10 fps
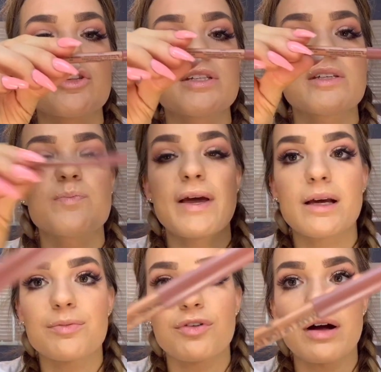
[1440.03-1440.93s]
this is
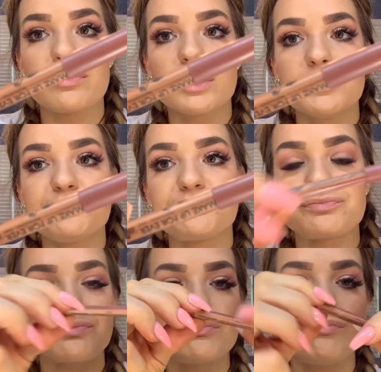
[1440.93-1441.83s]
Makeup Forever.
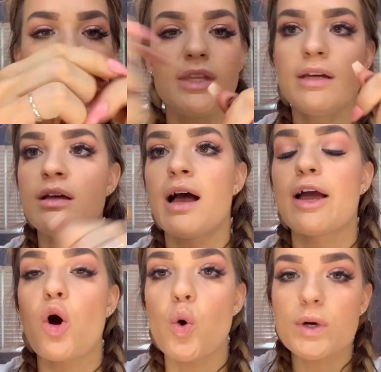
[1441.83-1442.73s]
I
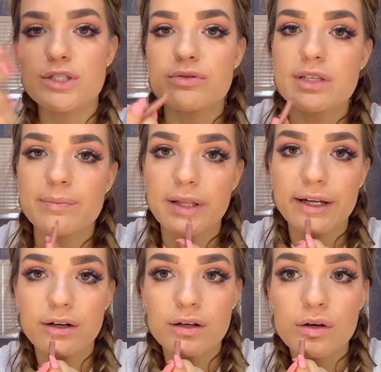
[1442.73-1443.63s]
always use lip
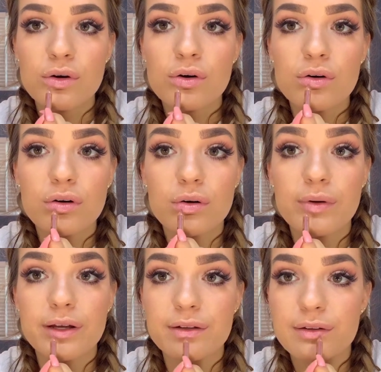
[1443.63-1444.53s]
liner,
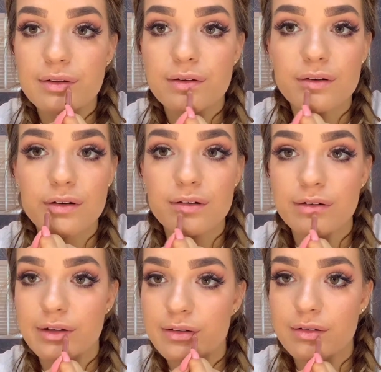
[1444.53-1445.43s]
always,
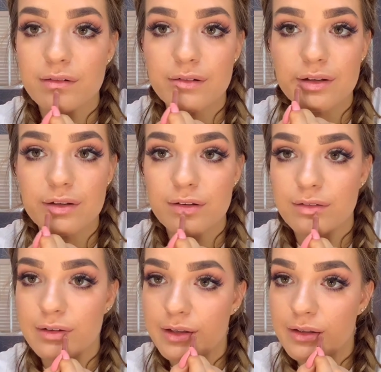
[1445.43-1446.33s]
always, always,
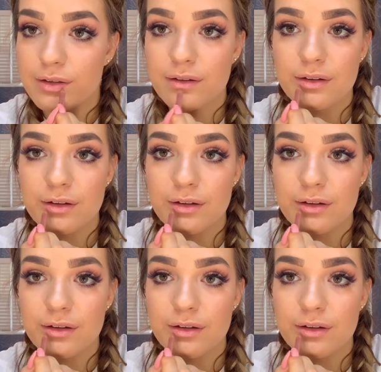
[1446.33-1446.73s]
always.